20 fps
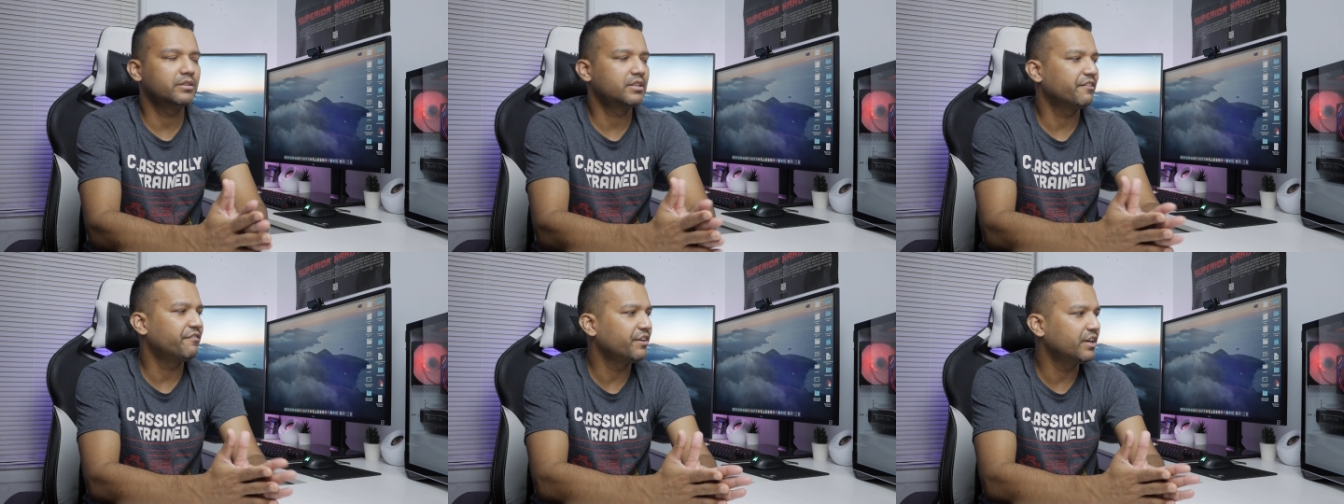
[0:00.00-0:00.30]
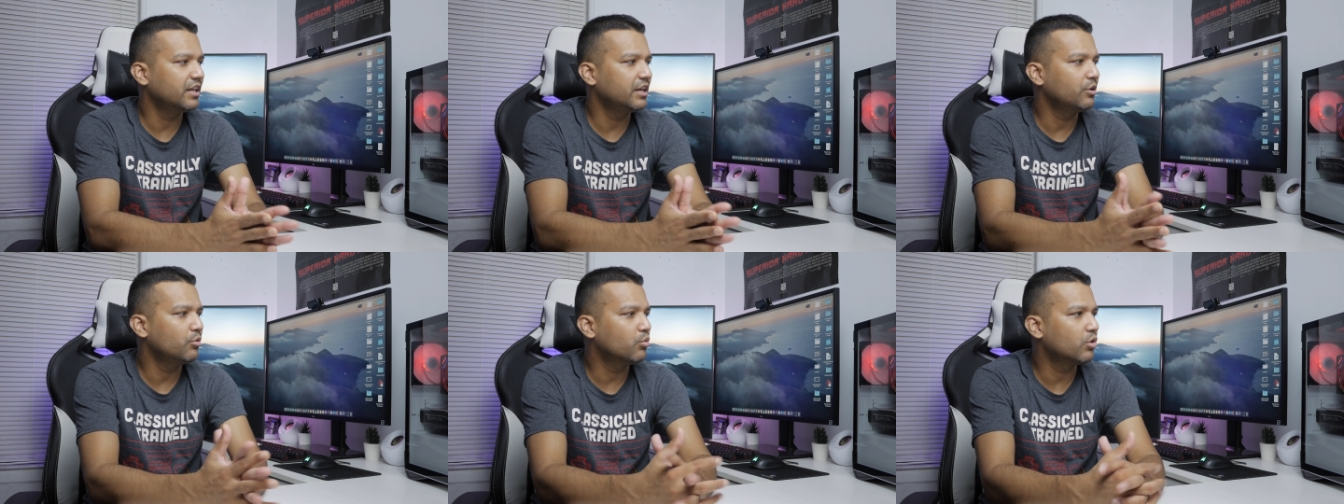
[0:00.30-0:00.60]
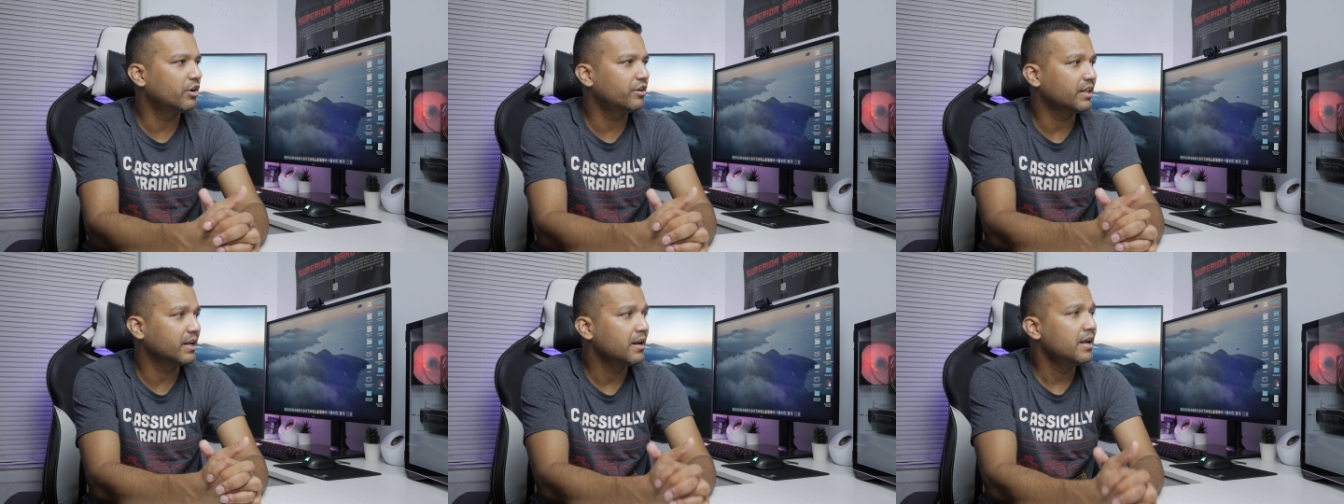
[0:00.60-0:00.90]
Definitely
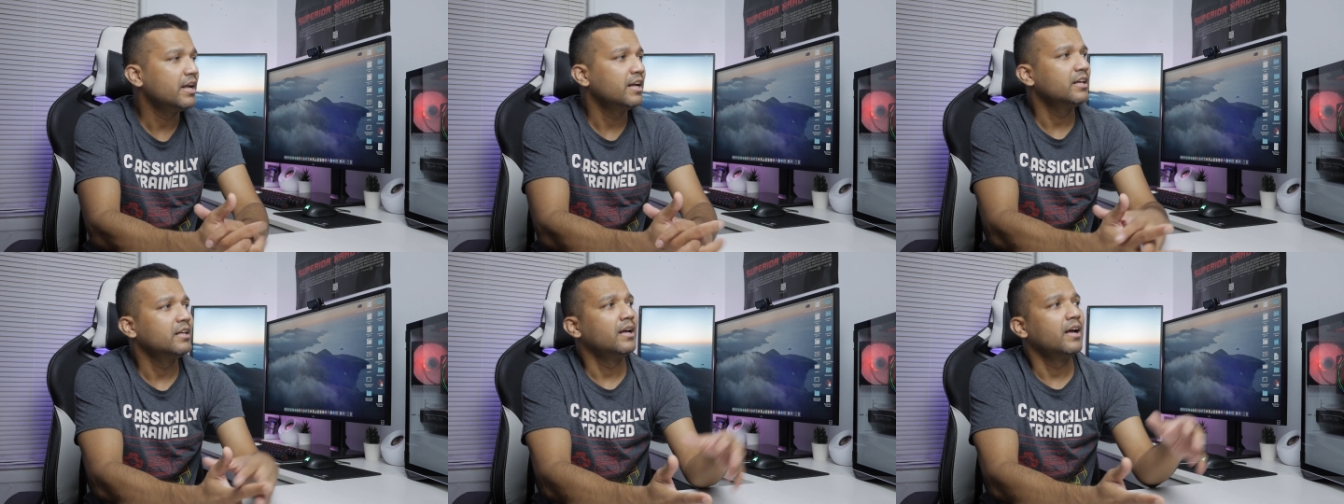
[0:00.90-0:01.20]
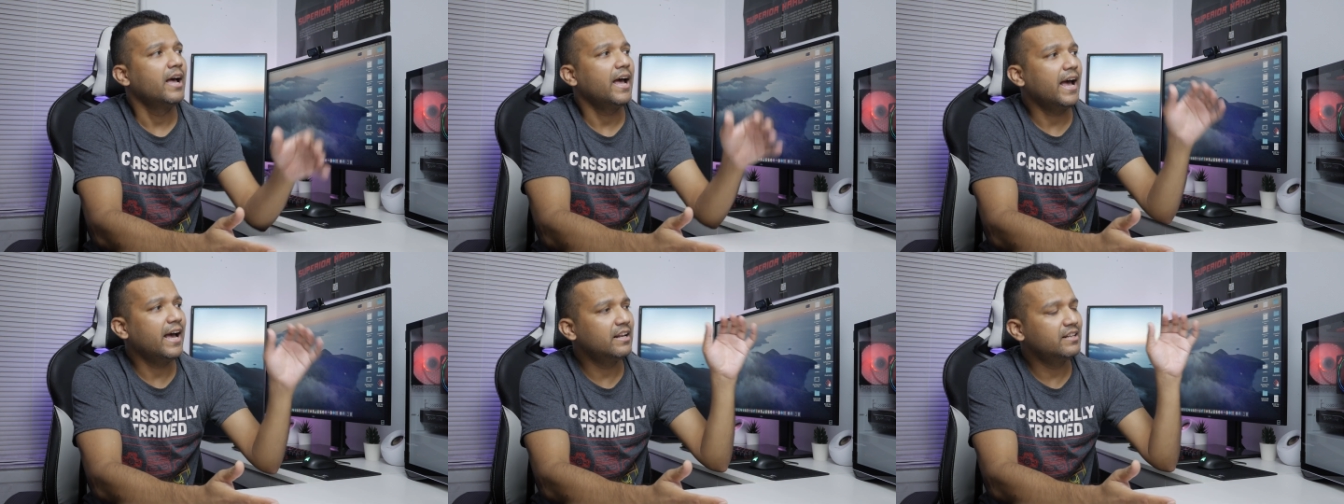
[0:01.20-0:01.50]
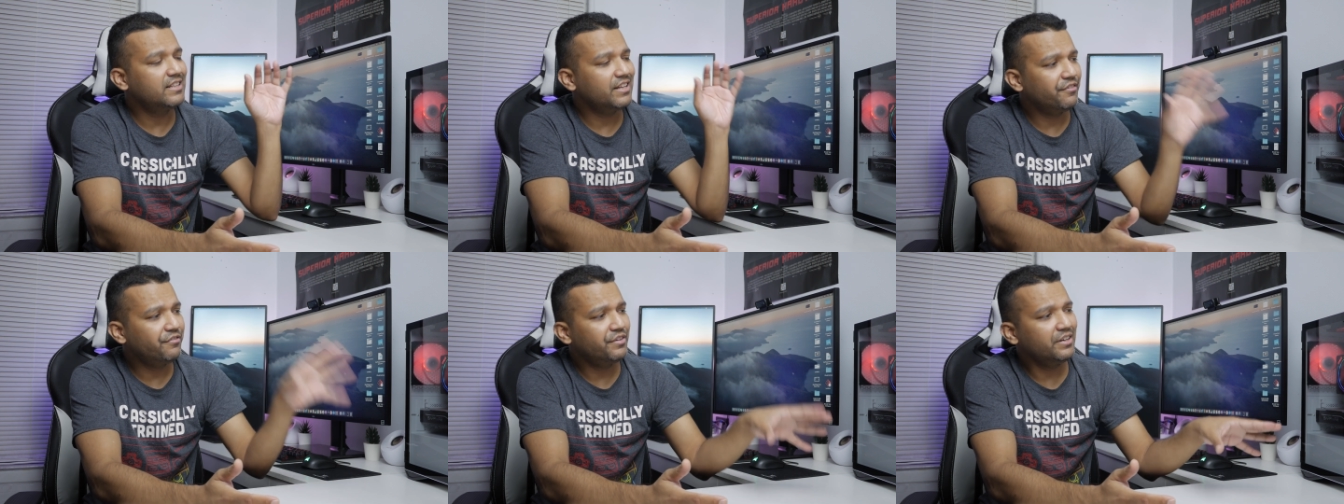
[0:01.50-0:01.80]
worth it, and
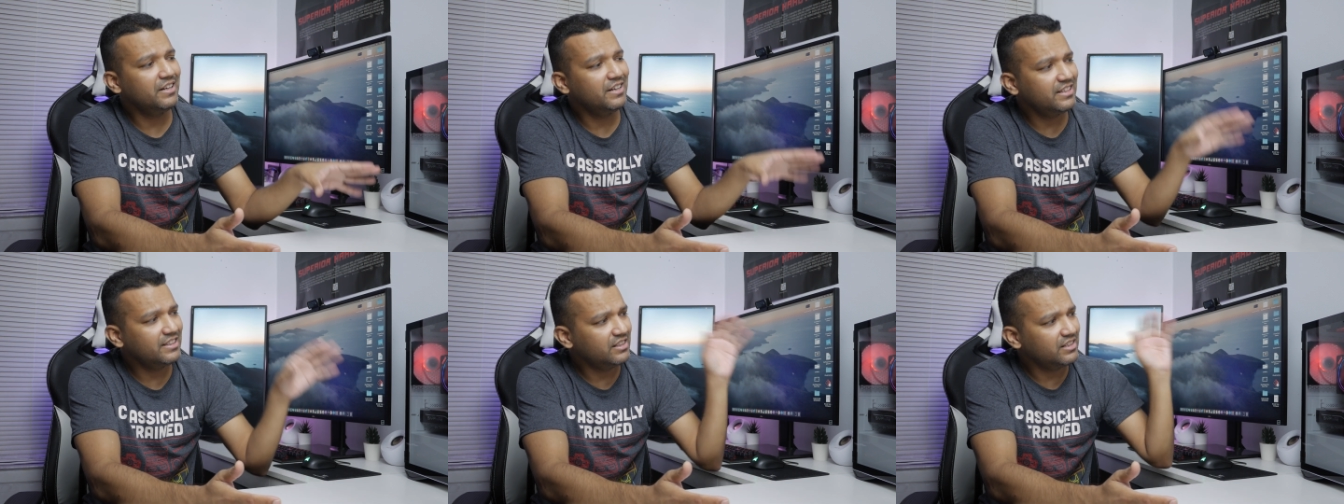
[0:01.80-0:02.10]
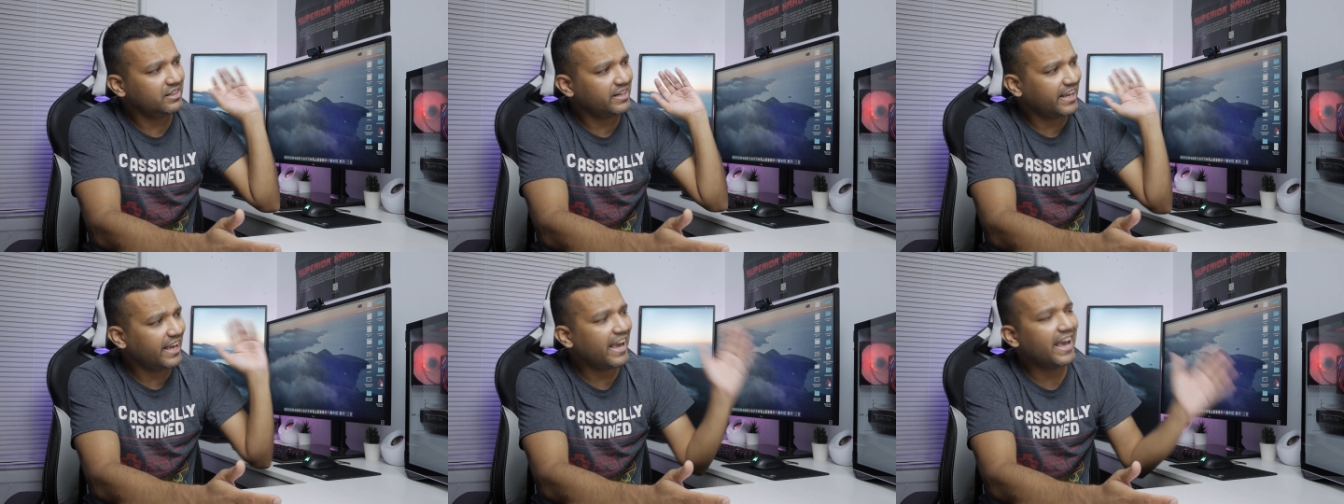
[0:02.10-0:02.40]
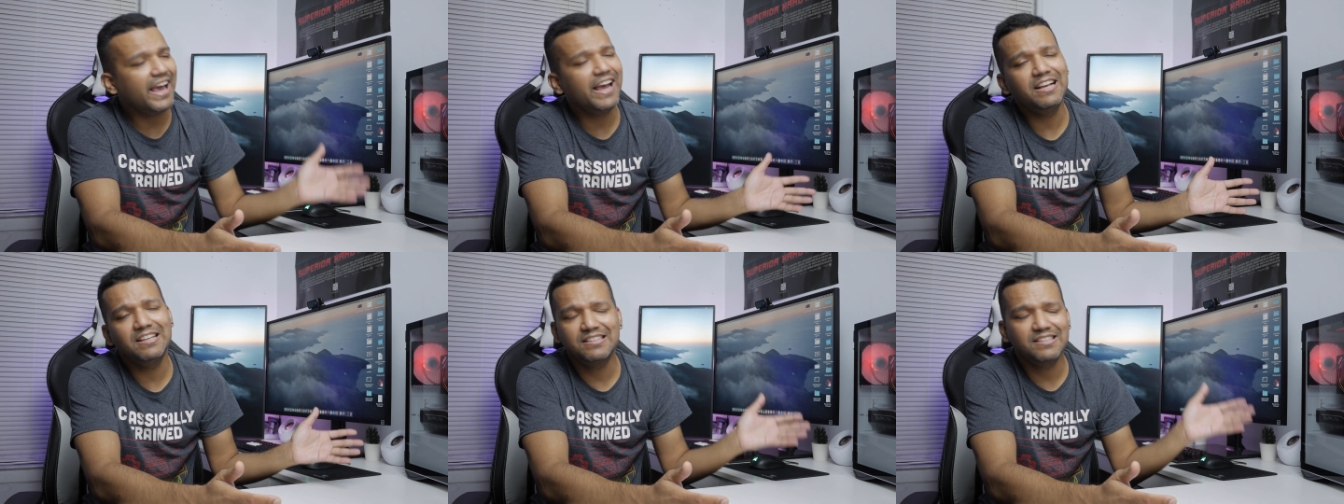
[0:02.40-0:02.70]
definitely the
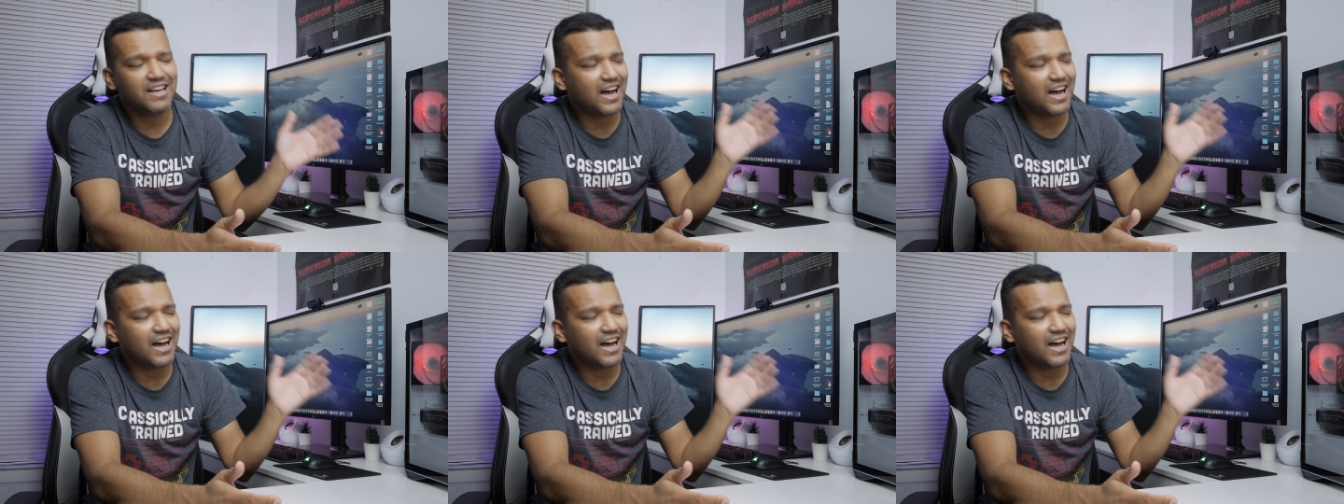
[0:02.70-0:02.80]
case.